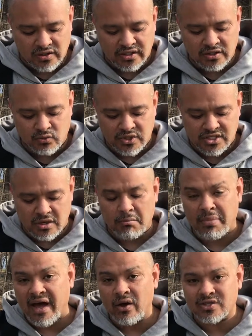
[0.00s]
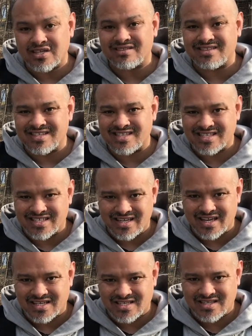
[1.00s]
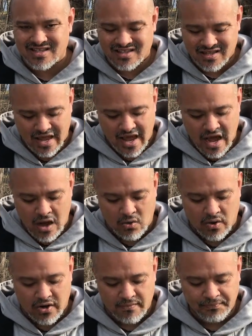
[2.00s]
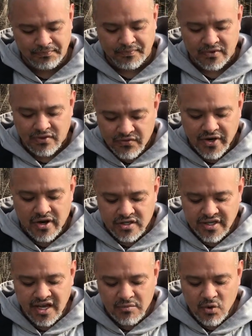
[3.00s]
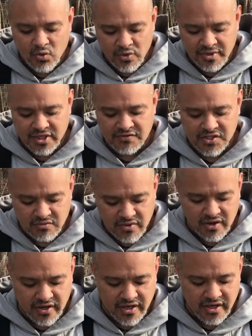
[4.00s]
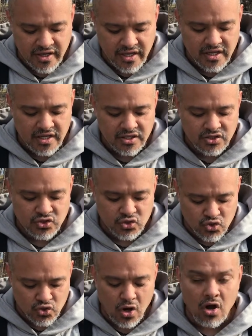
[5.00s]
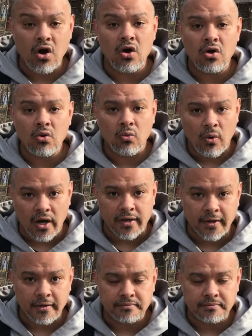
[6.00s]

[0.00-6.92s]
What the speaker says: It was about the 6th hour. There came a woman of Samaria to draw water.